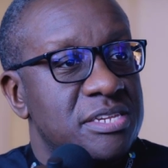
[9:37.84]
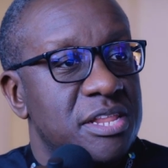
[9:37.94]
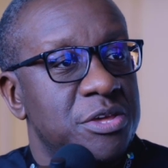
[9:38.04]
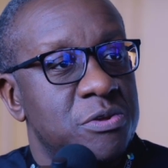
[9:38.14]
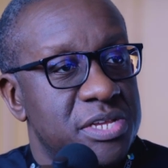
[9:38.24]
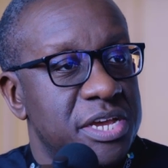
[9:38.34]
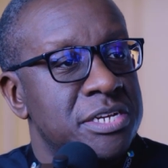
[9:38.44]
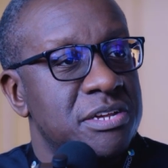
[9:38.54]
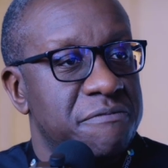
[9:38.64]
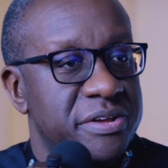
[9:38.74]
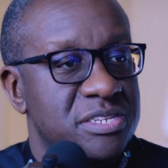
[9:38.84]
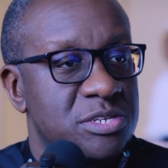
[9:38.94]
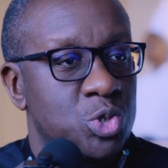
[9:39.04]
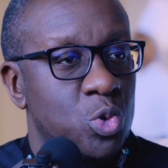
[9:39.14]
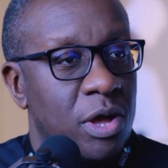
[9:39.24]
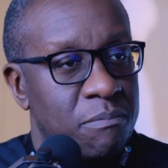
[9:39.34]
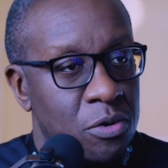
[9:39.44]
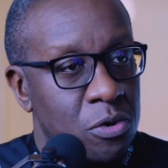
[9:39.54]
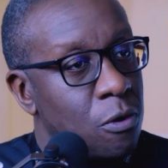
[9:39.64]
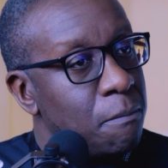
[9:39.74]
user interface to a
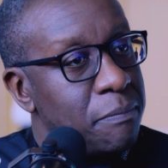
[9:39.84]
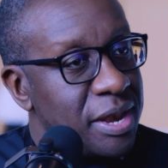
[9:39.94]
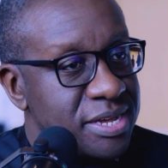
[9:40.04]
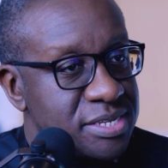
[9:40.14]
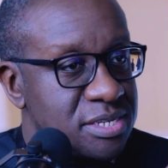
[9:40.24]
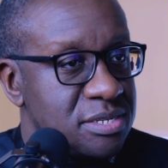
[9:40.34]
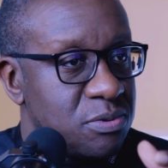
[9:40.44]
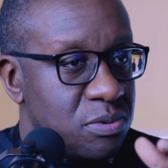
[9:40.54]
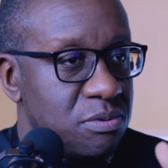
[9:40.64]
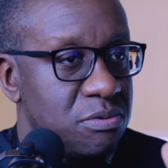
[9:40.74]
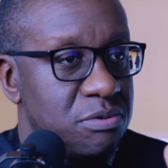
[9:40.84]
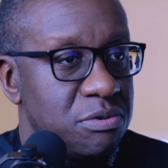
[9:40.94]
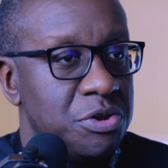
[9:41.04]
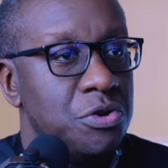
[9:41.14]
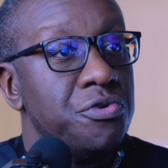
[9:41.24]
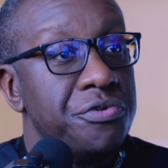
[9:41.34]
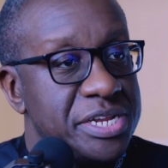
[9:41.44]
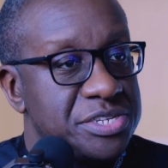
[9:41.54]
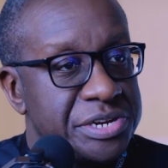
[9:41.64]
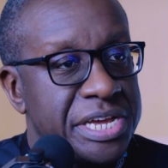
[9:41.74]
more complex,
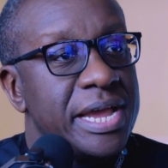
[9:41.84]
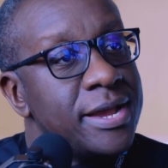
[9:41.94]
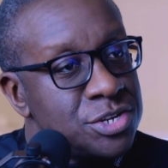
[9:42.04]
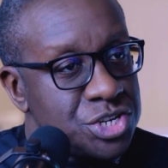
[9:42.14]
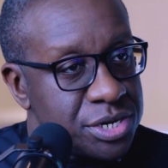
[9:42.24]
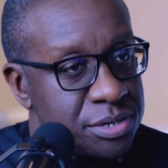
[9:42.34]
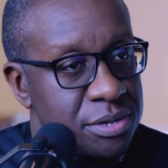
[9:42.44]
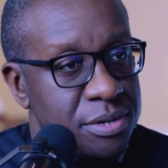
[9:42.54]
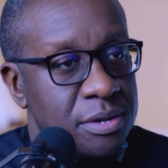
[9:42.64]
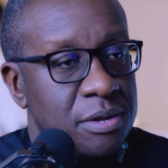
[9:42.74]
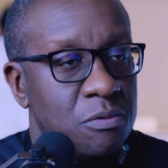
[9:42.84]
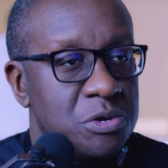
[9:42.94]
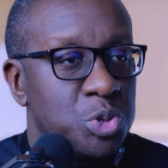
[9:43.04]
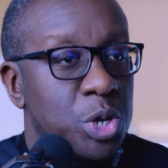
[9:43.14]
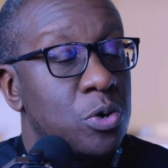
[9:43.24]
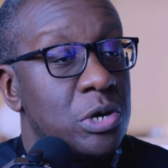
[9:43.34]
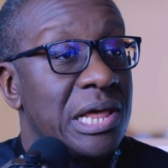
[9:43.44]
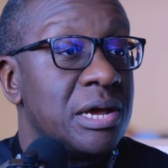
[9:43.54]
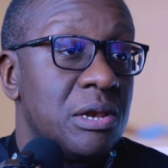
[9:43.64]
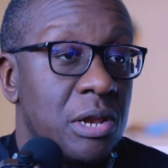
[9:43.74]
reasoning engine, which we call
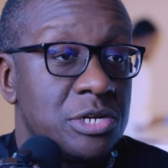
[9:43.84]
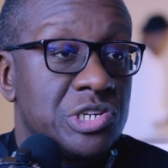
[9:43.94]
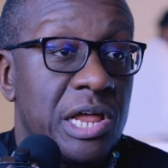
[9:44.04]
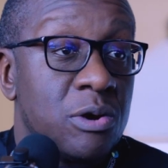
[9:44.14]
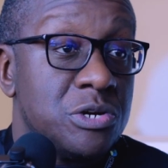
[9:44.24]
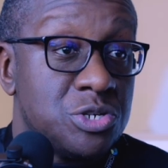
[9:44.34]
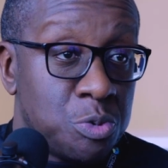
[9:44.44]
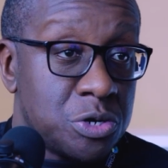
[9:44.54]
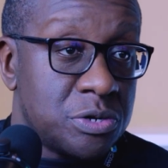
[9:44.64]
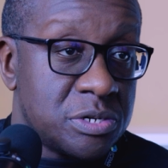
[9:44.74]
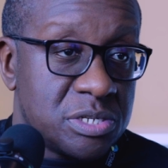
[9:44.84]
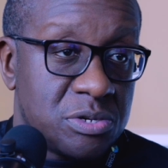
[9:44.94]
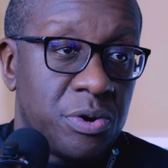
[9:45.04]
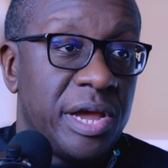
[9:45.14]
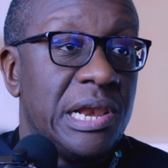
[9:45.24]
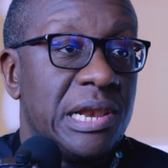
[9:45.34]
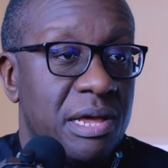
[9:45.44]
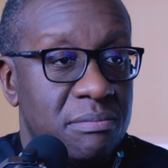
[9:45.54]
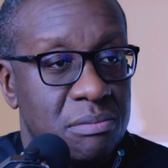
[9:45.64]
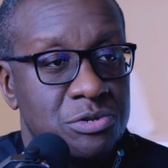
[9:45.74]
large language models, or
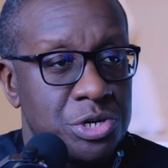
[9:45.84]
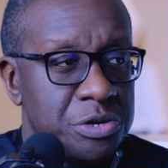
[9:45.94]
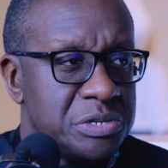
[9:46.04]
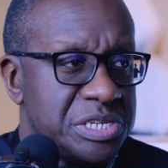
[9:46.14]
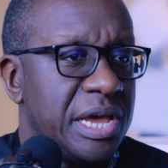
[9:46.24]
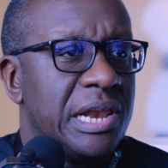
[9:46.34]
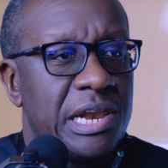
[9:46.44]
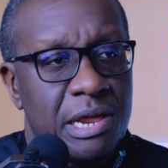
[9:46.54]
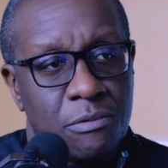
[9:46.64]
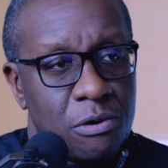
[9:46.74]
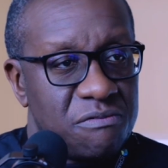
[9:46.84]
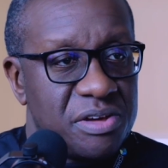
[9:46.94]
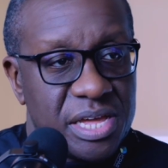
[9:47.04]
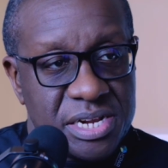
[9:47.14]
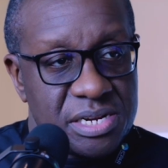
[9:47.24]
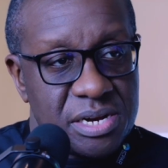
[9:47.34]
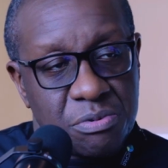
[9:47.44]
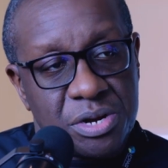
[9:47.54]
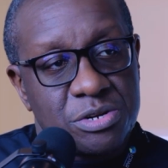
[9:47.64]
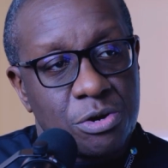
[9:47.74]
LLM. I'm sure you'll see LLM all over the internet
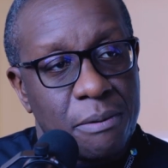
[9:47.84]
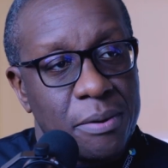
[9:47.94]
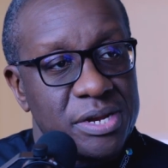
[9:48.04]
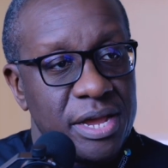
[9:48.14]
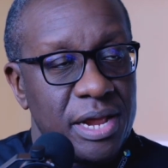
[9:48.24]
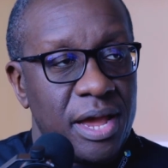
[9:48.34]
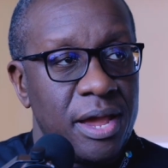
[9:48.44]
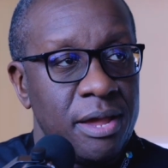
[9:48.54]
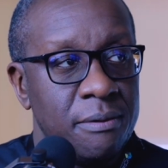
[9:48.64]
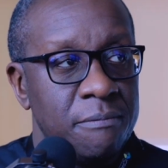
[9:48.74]
when you talk about AI.